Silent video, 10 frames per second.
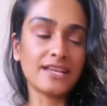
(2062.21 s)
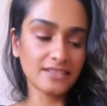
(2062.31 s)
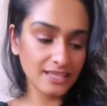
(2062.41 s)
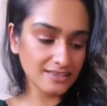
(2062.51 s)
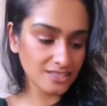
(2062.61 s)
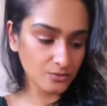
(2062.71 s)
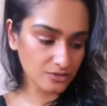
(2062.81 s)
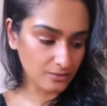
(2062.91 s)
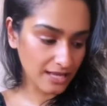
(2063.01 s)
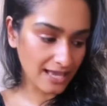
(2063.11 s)
I think this is what
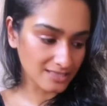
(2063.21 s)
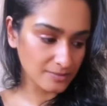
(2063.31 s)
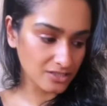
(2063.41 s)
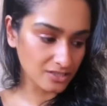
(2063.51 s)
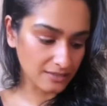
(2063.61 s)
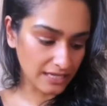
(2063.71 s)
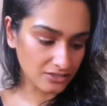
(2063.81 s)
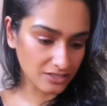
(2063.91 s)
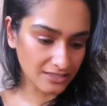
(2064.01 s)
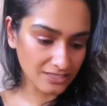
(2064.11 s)
someone has been doing,
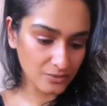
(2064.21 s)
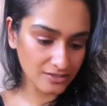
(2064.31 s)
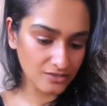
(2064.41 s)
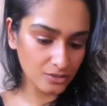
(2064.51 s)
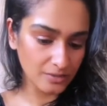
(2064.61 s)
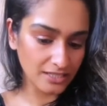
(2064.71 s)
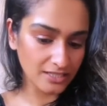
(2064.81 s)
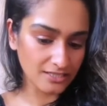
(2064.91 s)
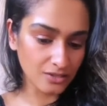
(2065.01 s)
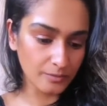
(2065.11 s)
actually, and that's why this new beginning
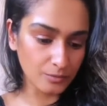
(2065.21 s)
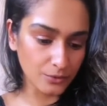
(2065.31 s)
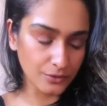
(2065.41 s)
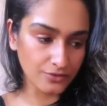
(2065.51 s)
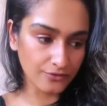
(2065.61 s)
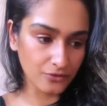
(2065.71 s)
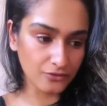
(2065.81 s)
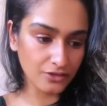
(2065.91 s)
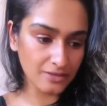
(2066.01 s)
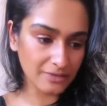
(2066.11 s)
is coming more into the
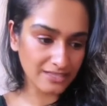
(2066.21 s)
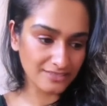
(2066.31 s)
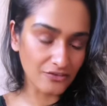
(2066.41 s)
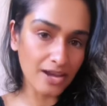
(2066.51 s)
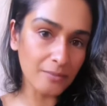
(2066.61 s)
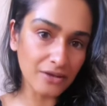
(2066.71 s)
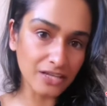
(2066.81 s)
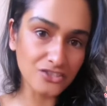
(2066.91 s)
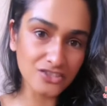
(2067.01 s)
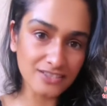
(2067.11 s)
forefront, because right about now
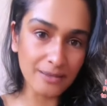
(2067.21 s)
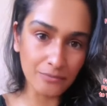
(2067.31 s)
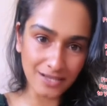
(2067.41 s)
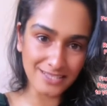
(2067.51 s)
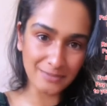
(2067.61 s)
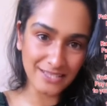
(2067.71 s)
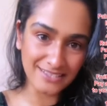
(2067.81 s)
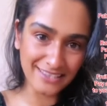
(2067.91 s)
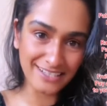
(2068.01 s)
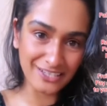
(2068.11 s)
it's just their mind space that
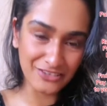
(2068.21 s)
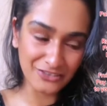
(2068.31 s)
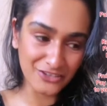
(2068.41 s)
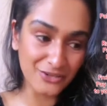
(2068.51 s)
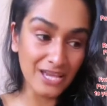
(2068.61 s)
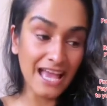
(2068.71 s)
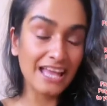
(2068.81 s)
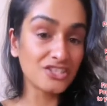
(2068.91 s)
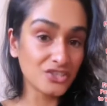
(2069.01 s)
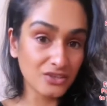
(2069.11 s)
they're clearing through, and I
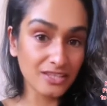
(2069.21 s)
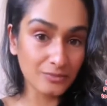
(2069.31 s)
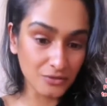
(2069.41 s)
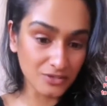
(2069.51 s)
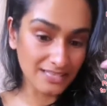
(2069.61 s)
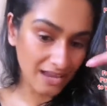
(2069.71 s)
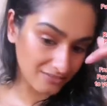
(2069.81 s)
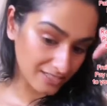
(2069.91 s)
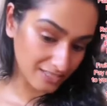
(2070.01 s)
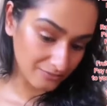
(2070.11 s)
do think the moon is
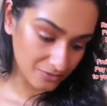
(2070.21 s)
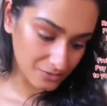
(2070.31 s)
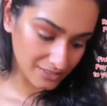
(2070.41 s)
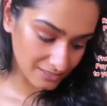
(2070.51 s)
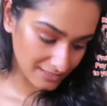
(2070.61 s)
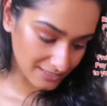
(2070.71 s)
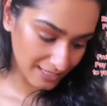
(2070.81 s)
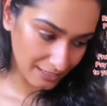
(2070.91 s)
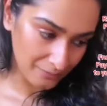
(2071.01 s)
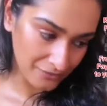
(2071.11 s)
heavily influencing this,
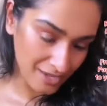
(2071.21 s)
okay?